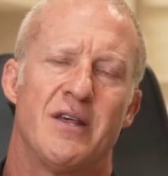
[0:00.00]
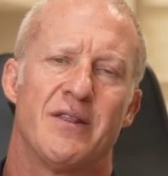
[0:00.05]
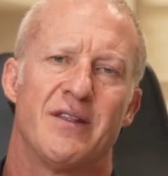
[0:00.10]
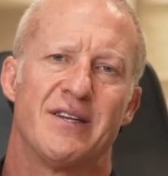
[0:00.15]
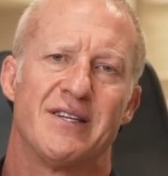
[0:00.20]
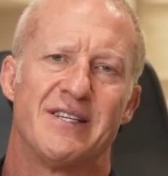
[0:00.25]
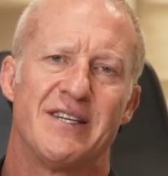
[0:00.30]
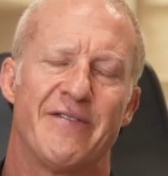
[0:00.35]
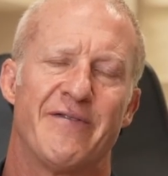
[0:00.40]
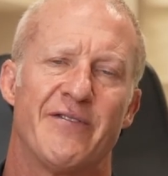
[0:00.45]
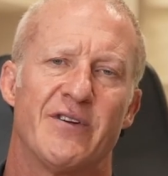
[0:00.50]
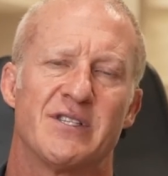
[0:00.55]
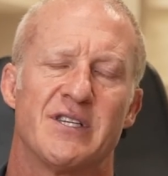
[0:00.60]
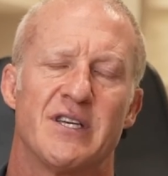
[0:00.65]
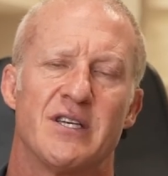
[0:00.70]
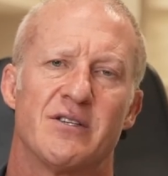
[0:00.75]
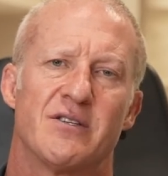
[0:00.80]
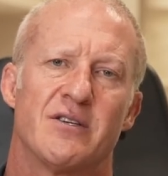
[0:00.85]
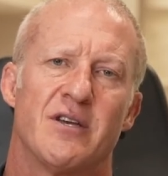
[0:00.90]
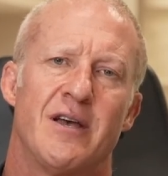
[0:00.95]
The difference
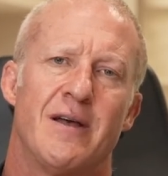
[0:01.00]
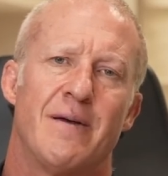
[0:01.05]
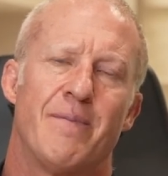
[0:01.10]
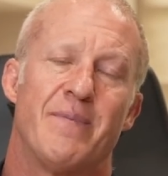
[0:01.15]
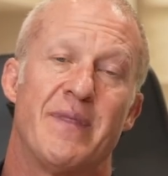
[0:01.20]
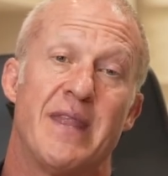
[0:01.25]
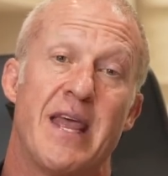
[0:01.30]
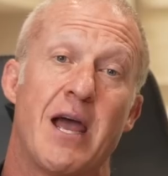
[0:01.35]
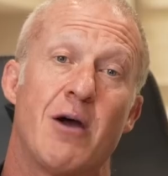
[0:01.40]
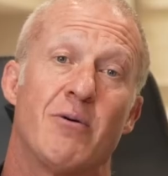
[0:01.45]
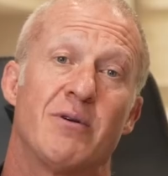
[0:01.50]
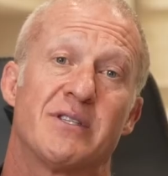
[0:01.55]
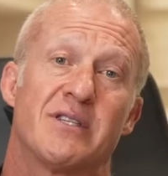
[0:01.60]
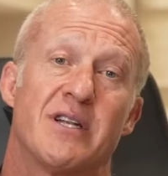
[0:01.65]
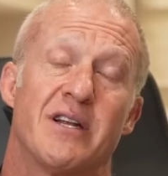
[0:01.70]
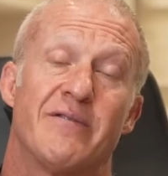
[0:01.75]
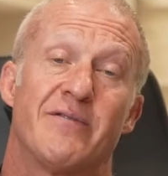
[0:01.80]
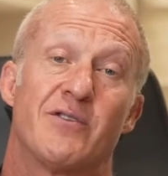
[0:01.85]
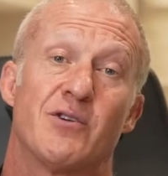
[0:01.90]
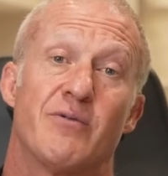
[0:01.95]
is now
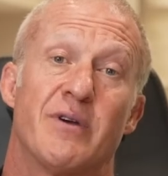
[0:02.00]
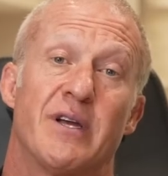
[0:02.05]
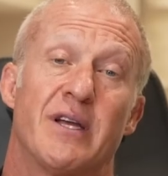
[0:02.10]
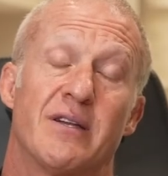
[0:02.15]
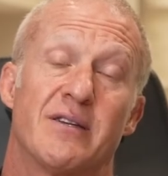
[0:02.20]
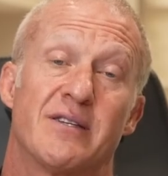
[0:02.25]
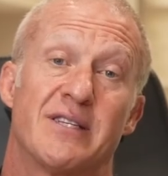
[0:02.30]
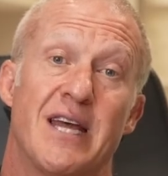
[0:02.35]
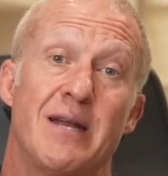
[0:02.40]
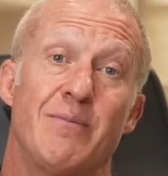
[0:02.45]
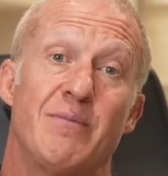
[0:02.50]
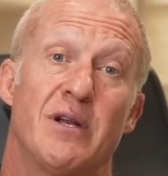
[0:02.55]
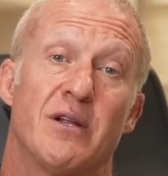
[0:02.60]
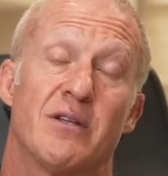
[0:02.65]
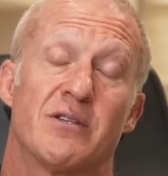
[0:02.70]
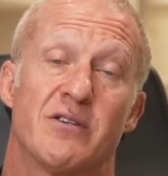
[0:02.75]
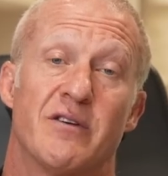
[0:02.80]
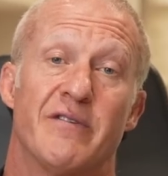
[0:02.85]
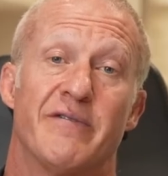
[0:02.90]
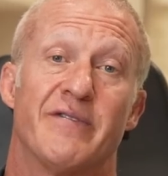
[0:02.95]
instead of doing 10
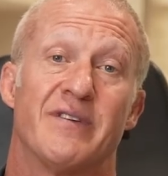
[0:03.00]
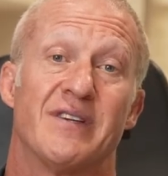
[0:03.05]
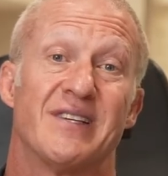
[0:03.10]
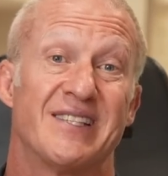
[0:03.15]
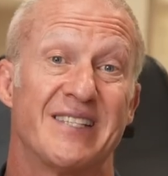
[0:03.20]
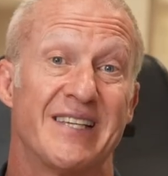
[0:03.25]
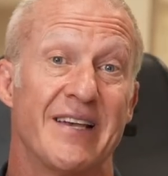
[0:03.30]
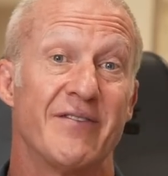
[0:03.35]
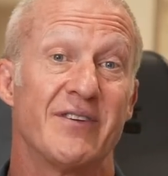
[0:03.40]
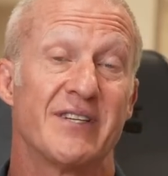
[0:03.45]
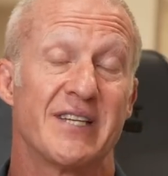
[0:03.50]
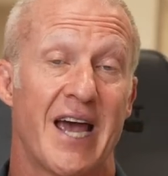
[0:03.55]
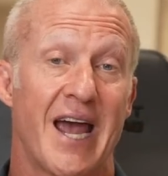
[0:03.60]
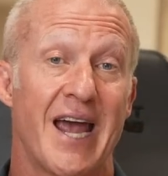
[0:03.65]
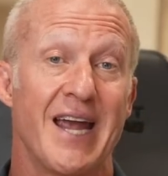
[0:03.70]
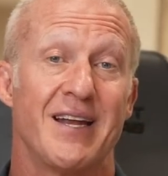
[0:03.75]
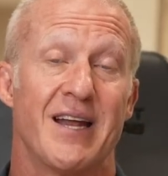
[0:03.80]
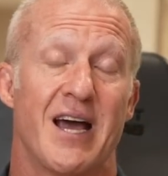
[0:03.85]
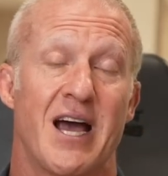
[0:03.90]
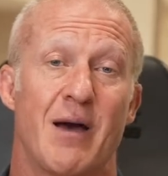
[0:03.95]
minutes of 7 to
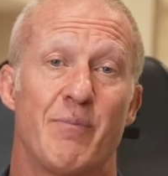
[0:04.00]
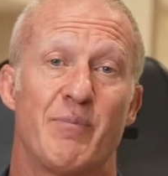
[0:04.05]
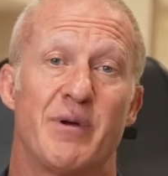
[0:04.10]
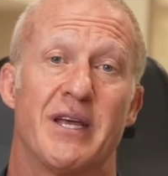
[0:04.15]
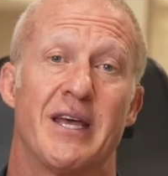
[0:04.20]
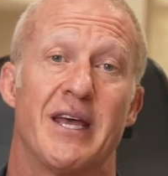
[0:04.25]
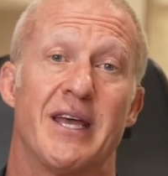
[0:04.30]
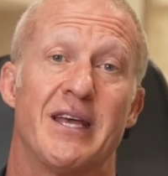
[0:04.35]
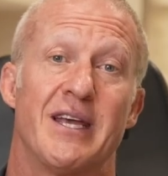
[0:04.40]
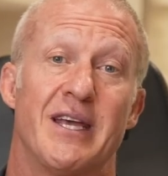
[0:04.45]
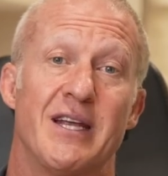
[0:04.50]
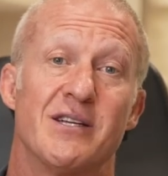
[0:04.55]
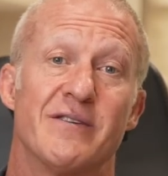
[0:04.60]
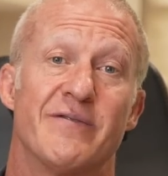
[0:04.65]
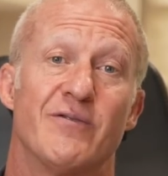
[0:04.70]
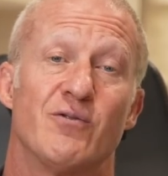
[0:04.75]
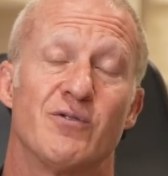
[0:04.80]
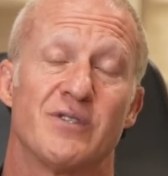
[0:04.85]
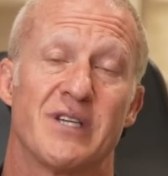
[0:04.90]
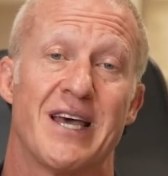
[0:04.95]
8 RPE
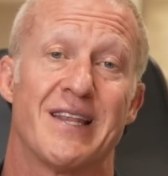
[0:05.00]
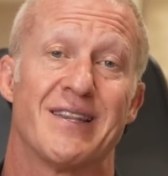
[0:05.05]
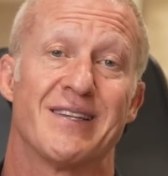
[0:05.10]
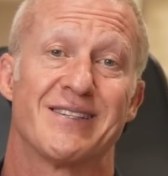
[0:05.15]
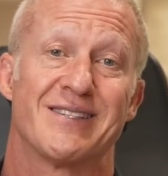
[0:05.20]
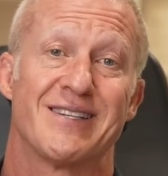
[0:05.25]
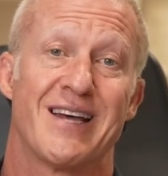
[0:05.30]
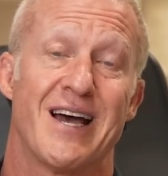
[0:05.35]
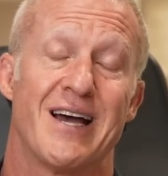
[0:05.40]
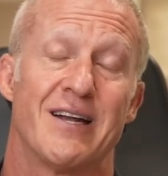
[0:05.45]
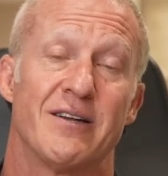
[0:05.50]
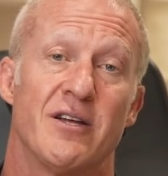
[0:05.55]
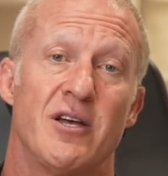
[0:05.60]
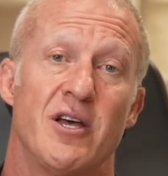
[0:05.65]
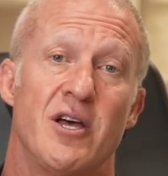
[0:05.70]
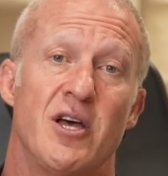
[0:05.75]
intervals at the start,